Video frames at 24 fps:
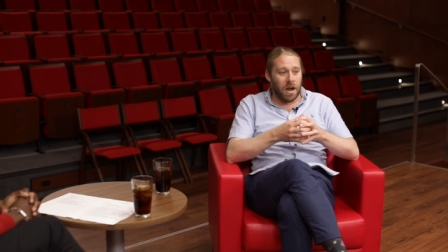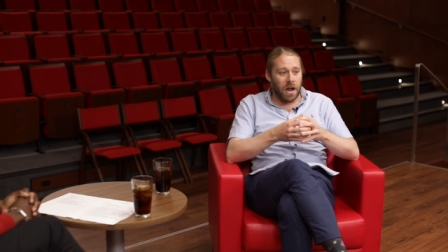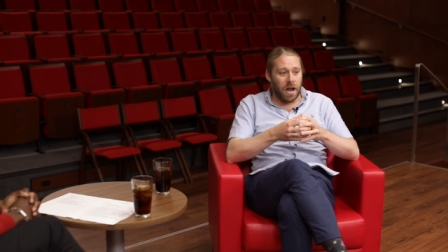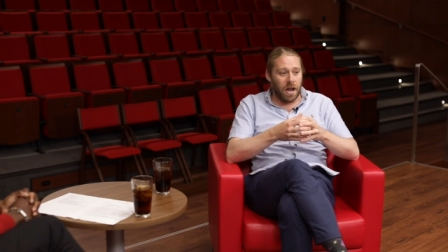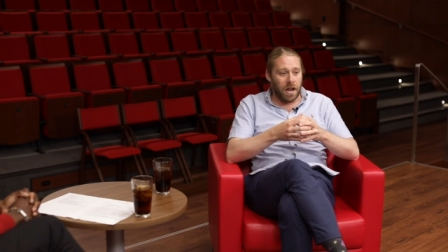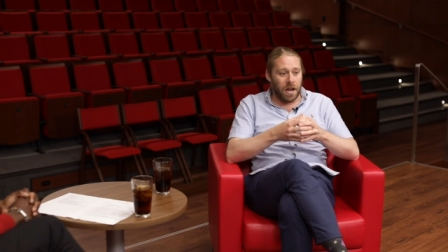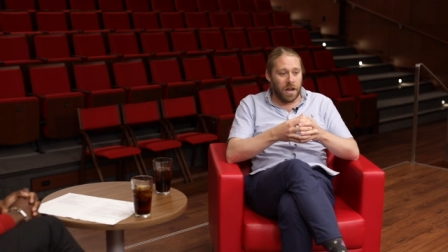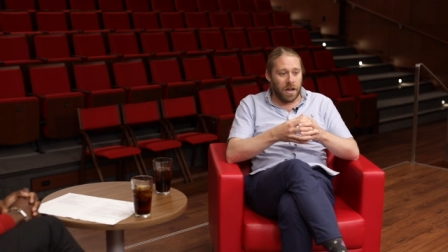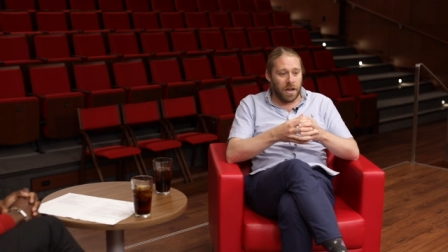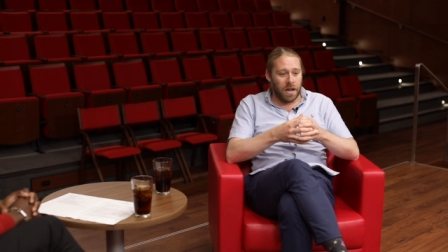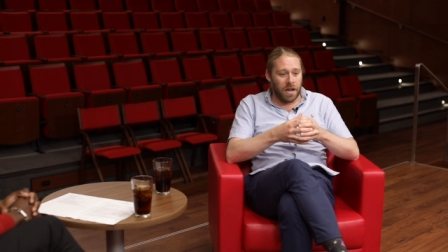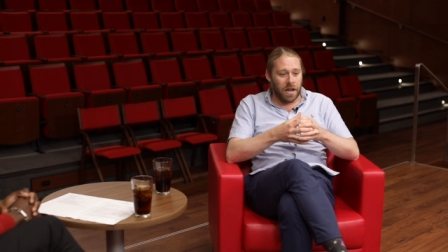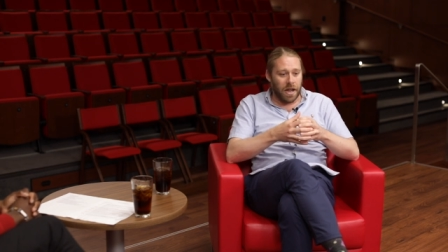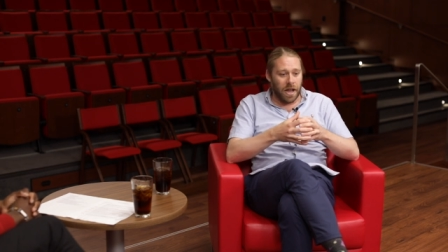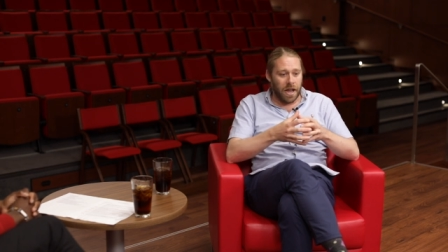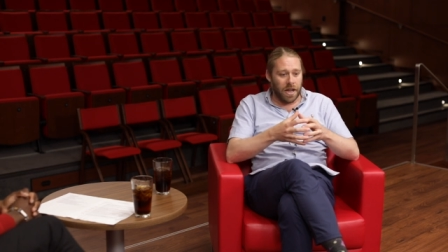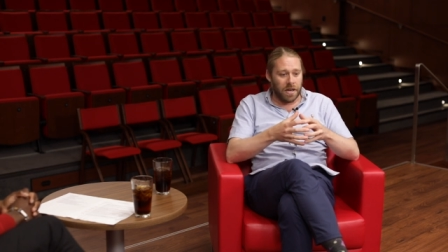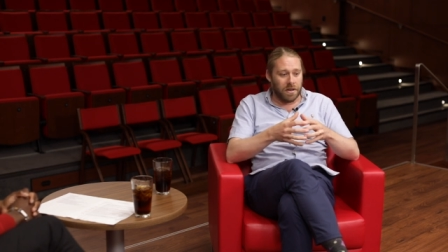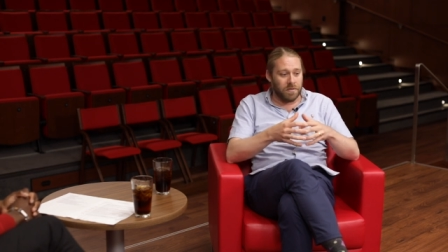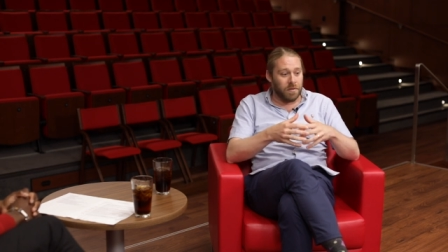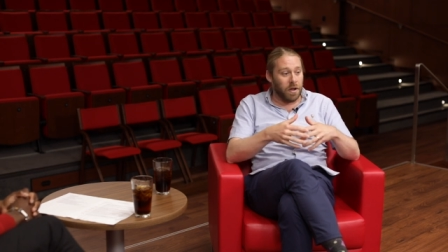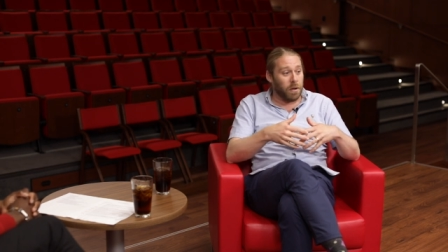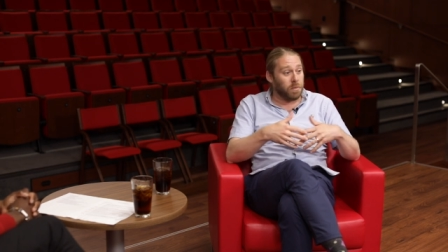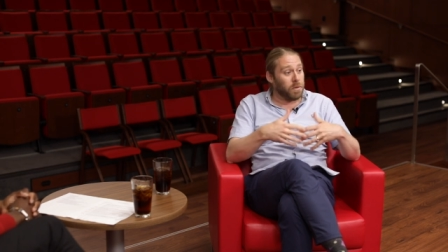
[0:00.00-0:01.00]
I
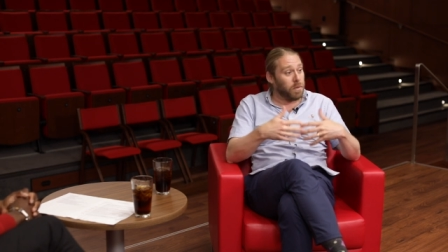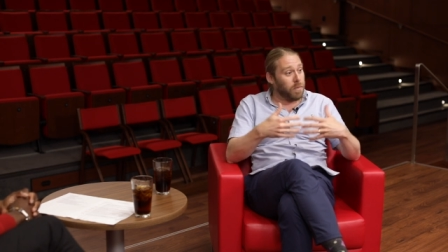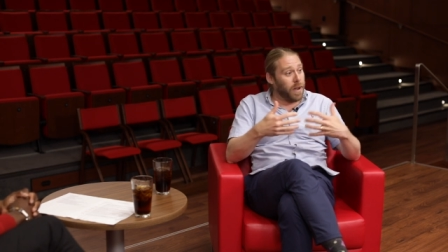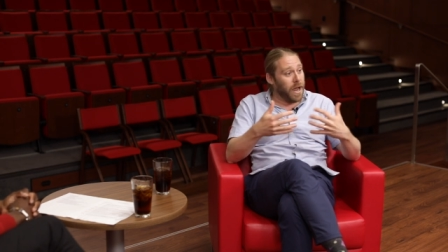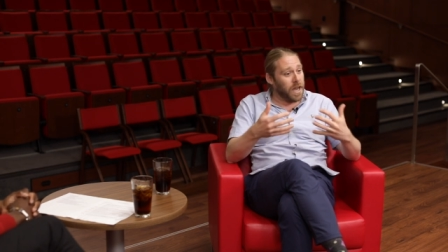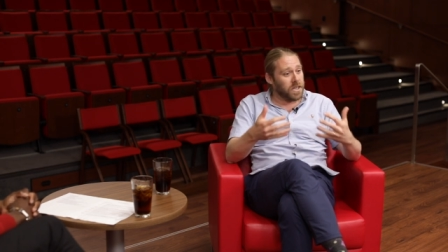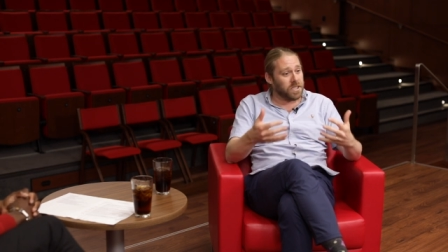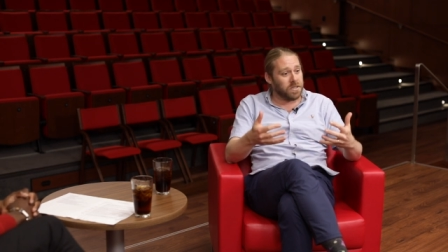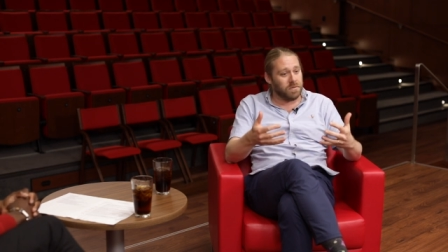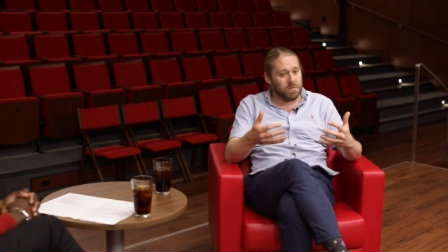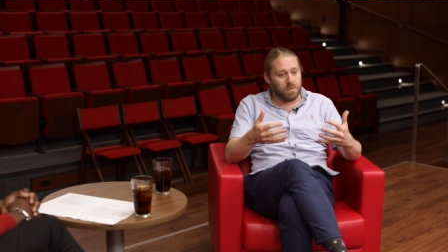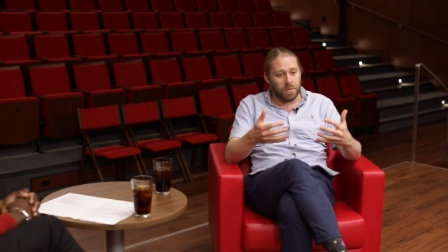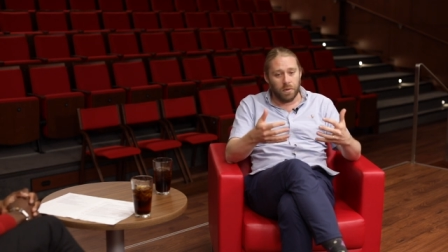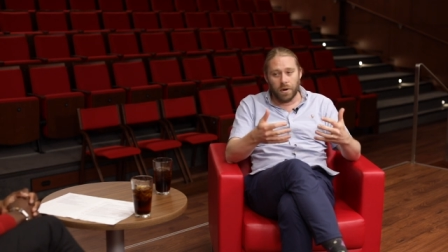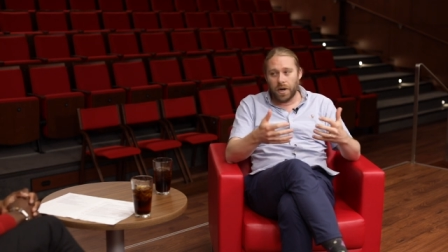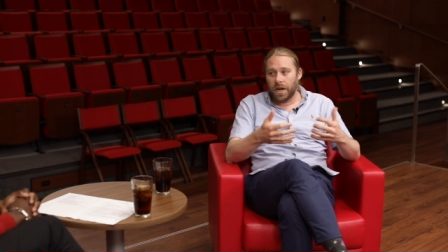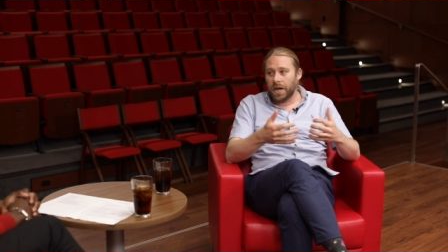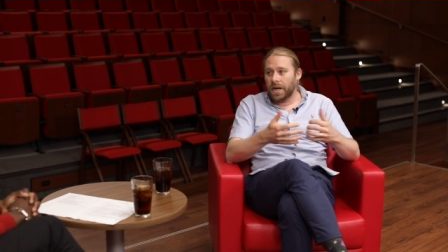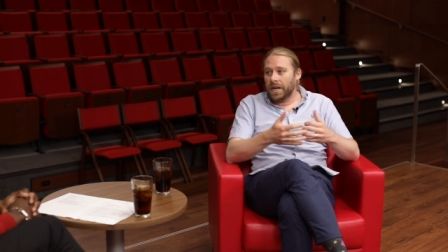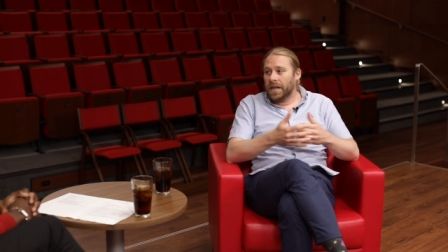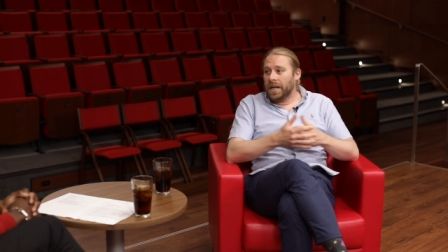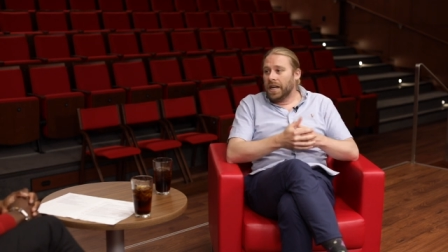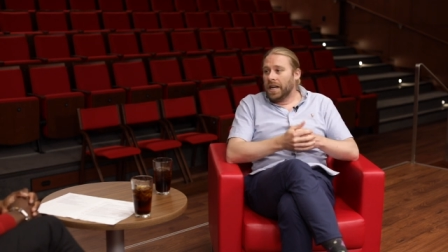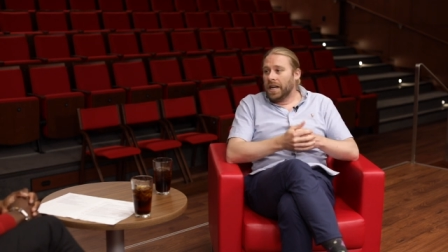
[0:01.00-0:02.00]
had developed a passion for.